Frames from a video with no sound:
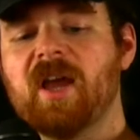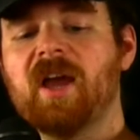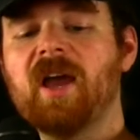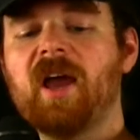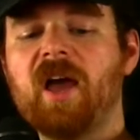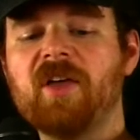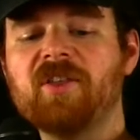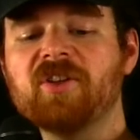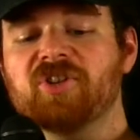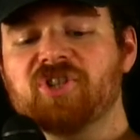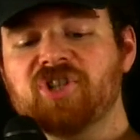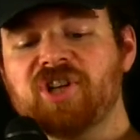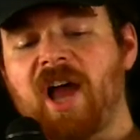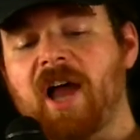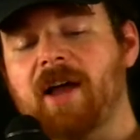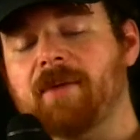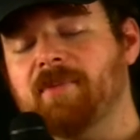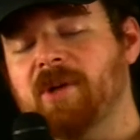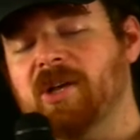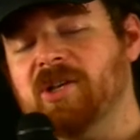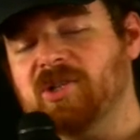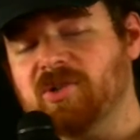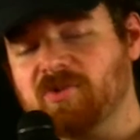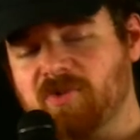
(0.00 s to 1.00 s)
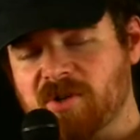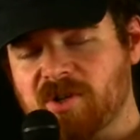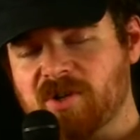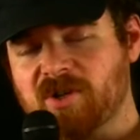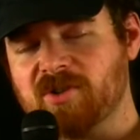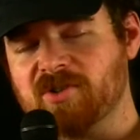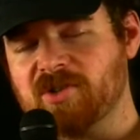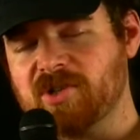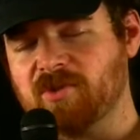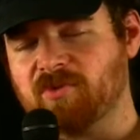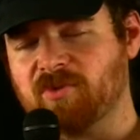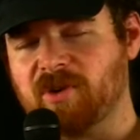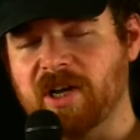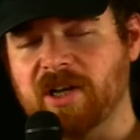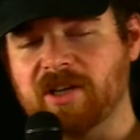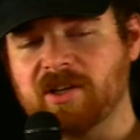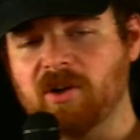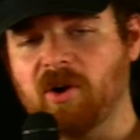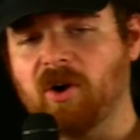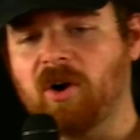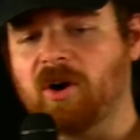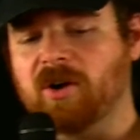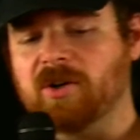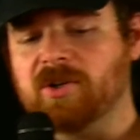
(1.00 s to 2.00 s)
And then Shaq Mason returns at right
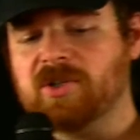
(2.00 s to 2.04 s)
guard.